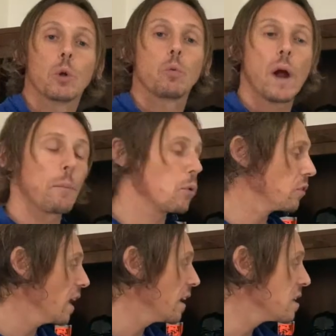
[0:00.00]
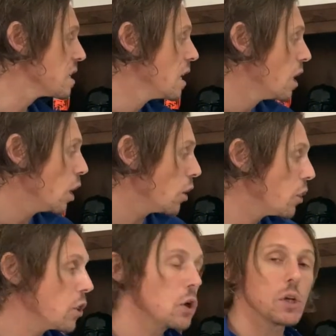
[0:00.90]
represent a
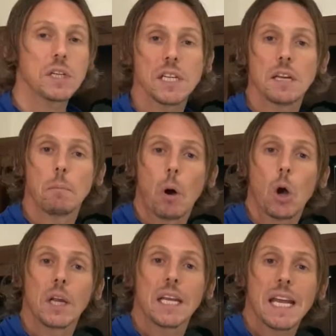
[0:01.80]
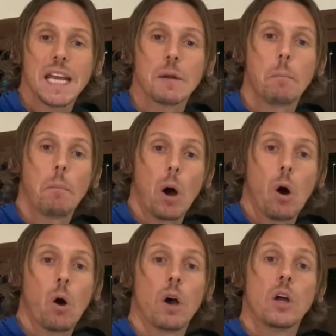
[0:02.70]
13.8
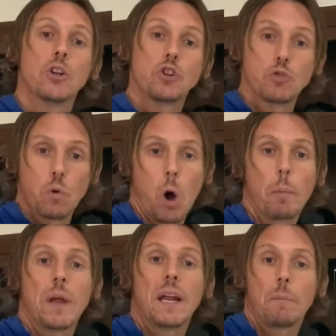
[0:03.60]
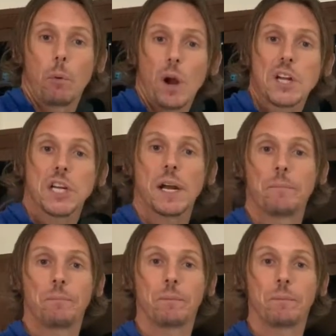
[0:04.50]
bar drop in pressure.